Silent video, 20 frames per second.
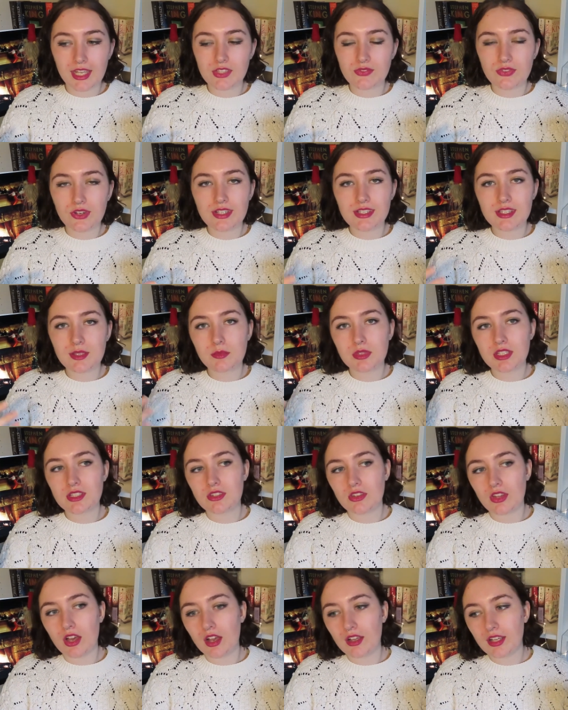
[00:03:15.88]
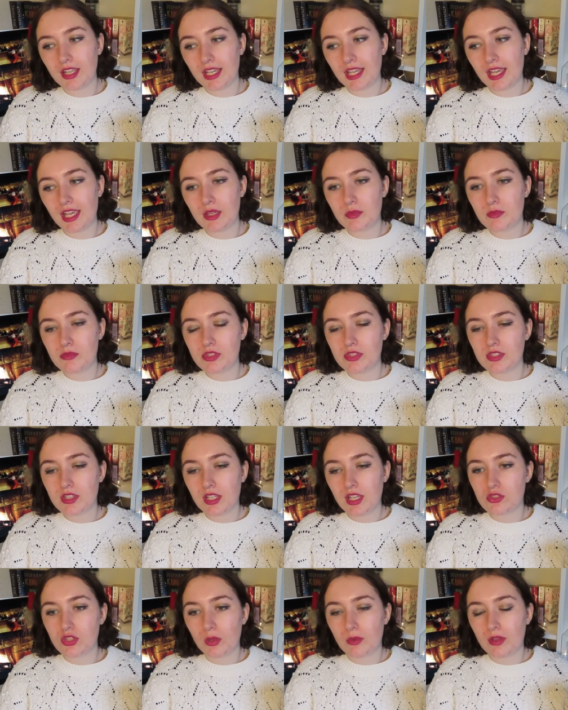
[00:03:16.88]
it's very similar to the hunger games
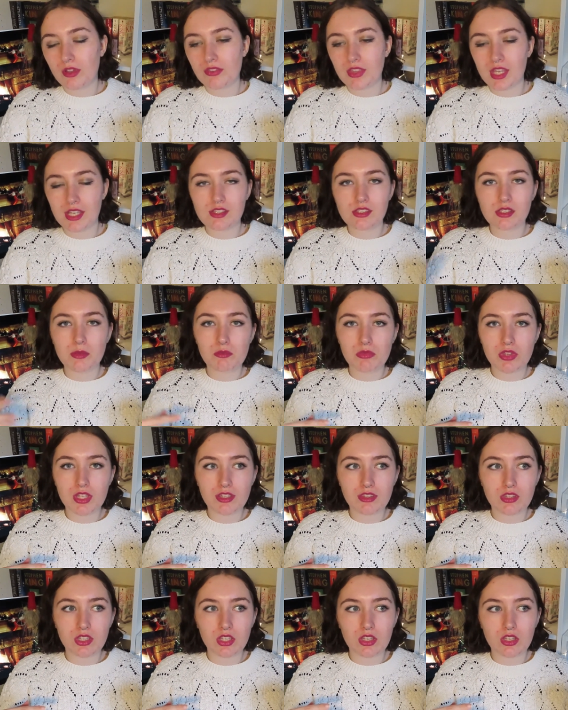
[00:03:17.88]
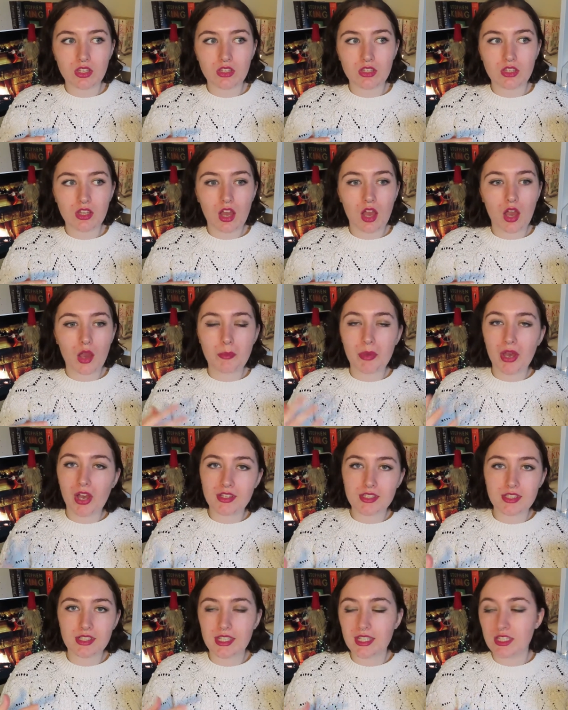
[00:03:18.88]
so if that's something that a
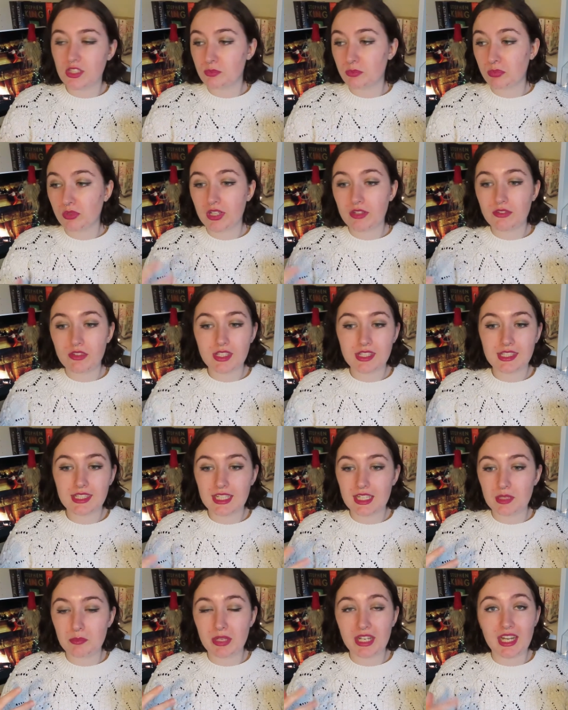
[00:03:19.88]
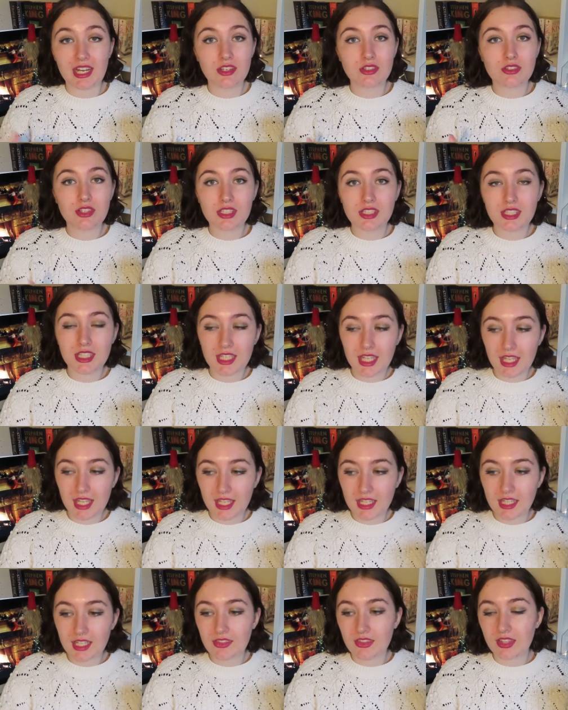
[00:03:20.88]
person has previously been interested
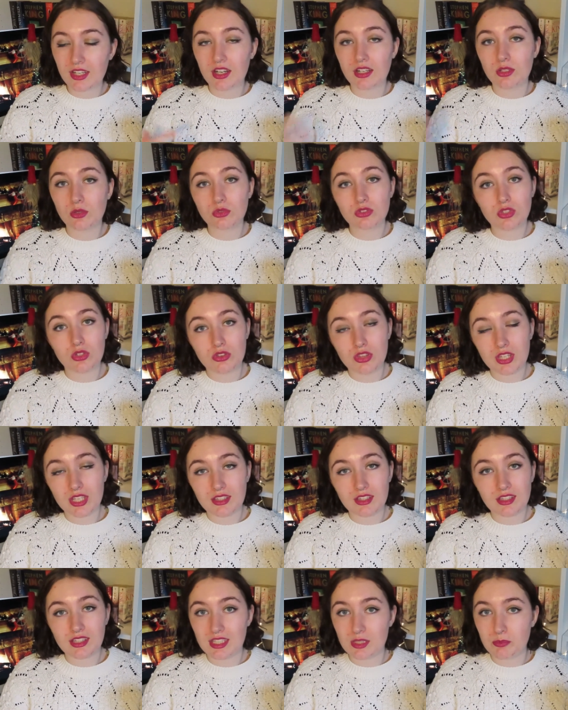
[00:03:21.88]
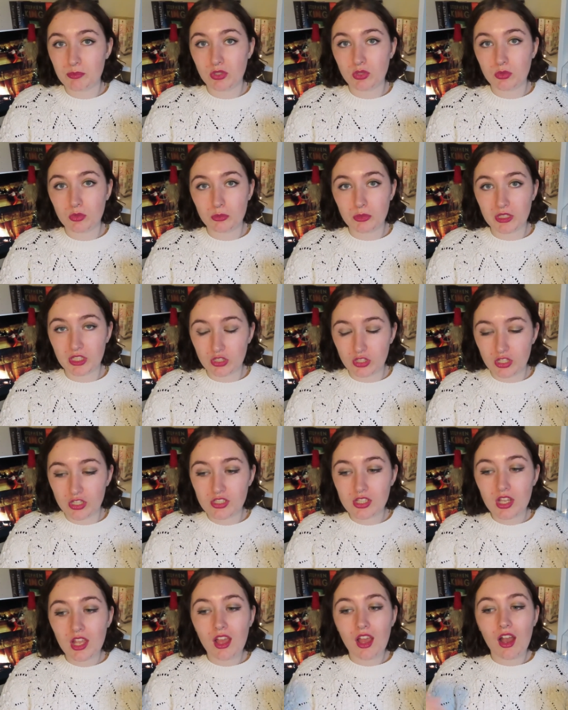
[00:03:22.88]
in, then I also think that this book would be
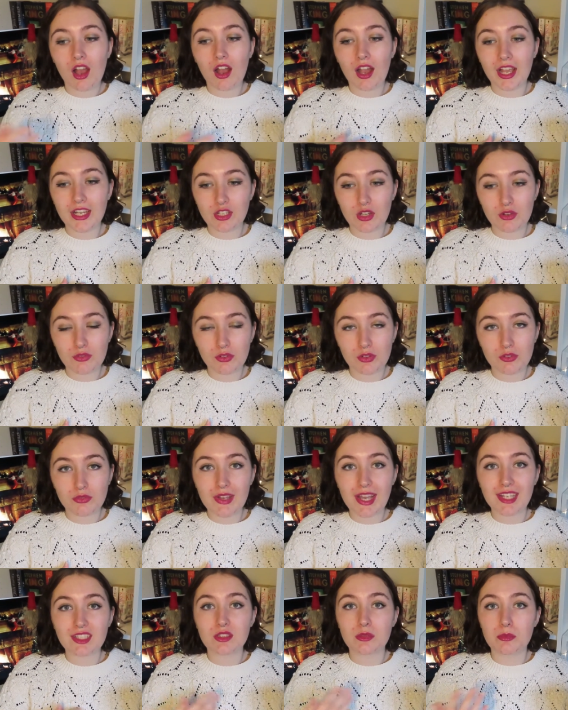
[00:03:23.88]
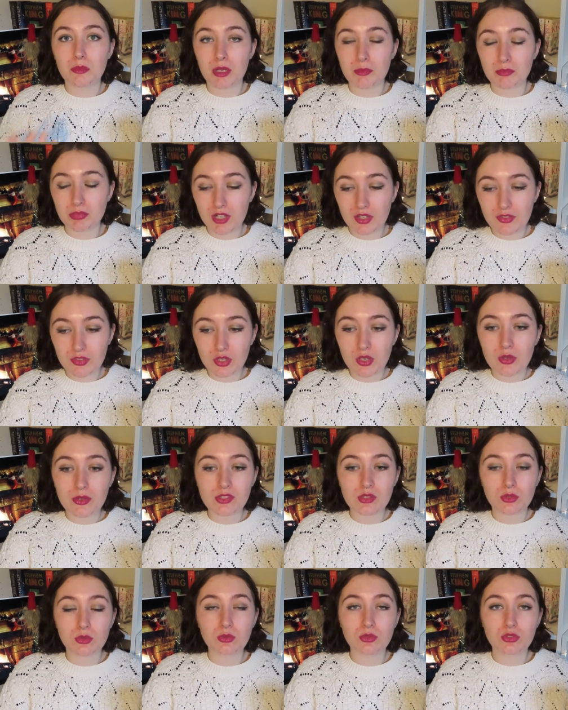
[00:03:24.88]
good. I know for a fact that my brother, who
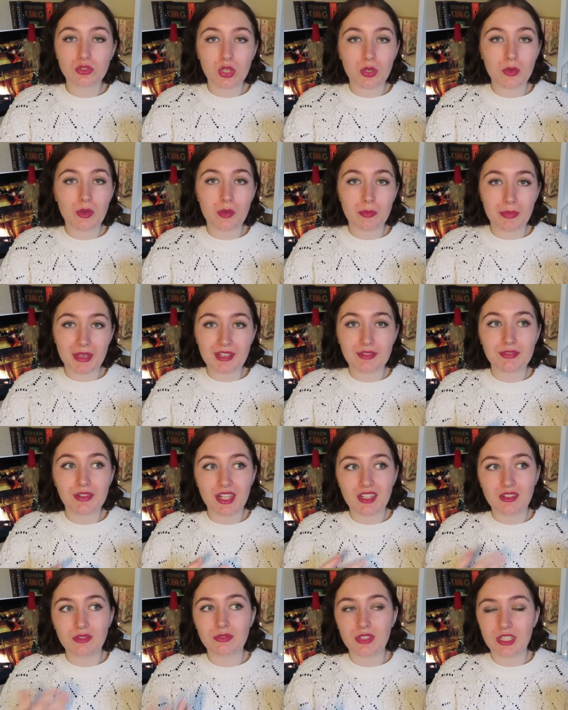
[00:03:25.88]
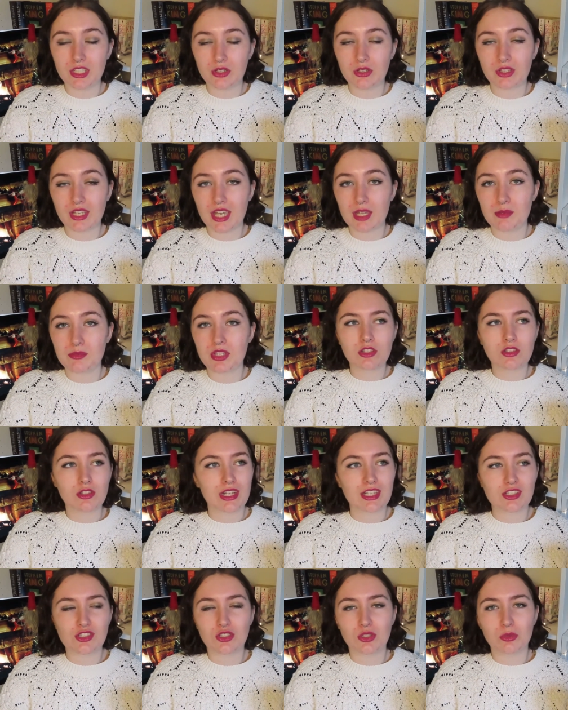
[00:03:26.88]
is also a big fan of video games, I
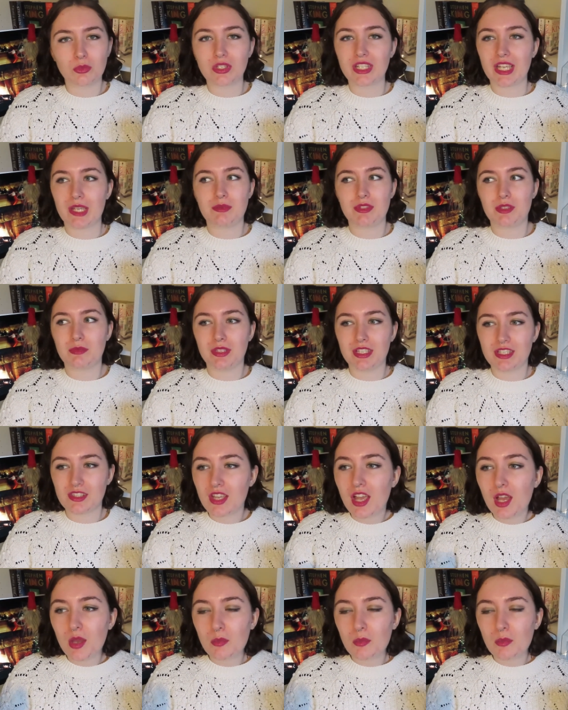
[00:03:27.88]
don't actually know what games he plays,